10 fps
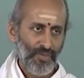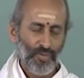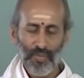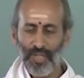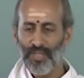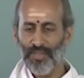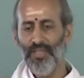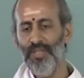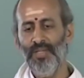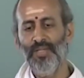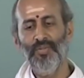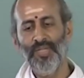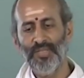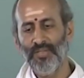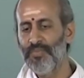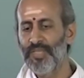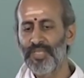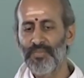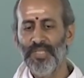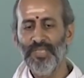So what are the units of
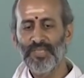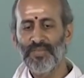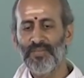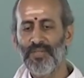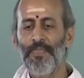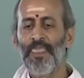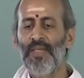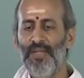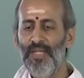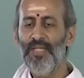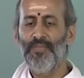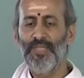measurements? Linear